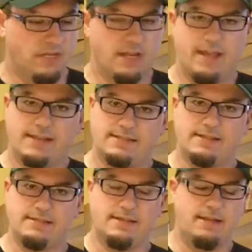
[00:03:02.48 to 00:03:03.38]
any
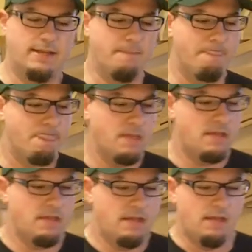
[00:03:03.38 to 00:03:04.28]
excess then.
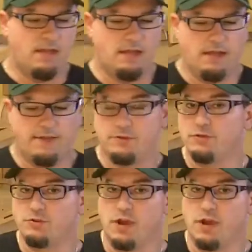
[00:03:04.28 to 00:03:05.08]
And after it